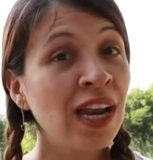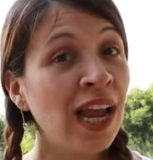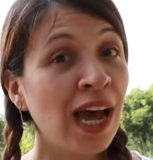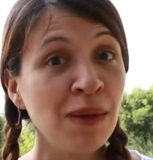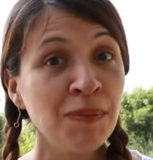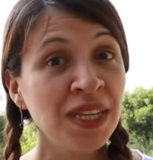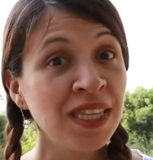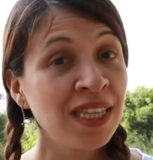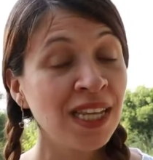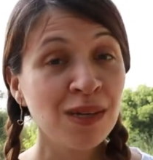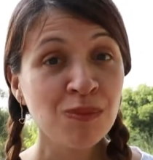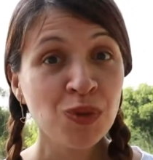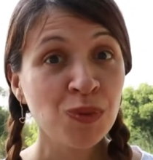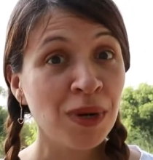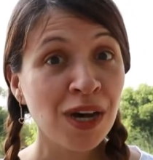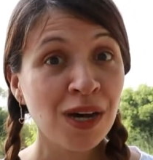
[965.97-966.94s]
to take
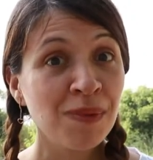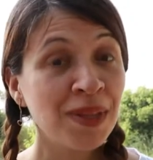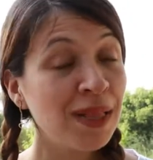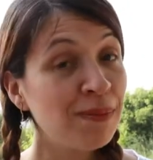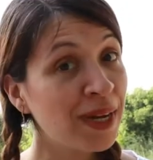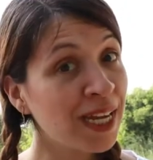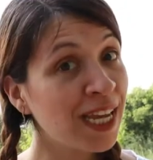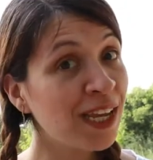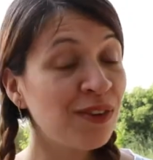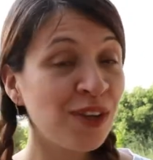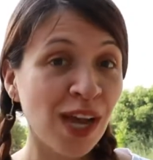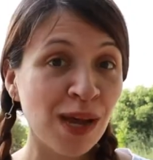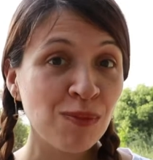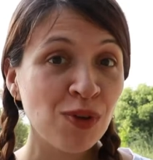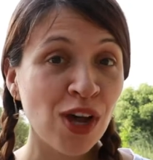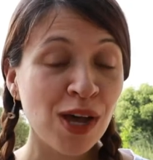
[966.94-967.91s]
revenge now as they
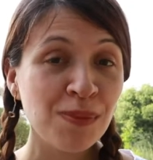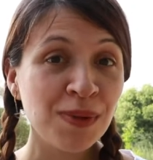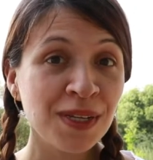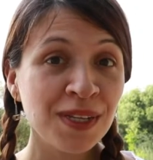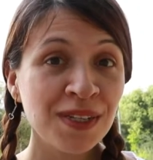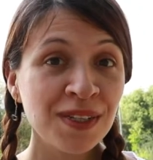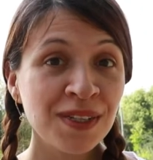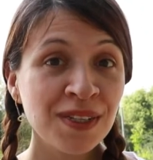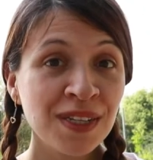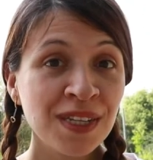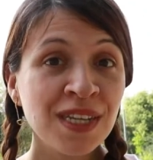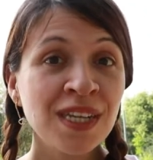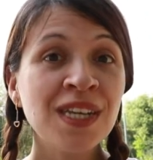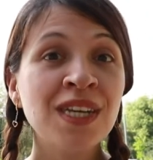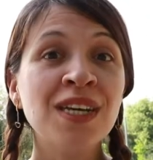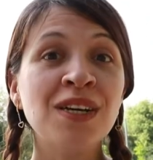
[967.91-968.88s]
used to do before.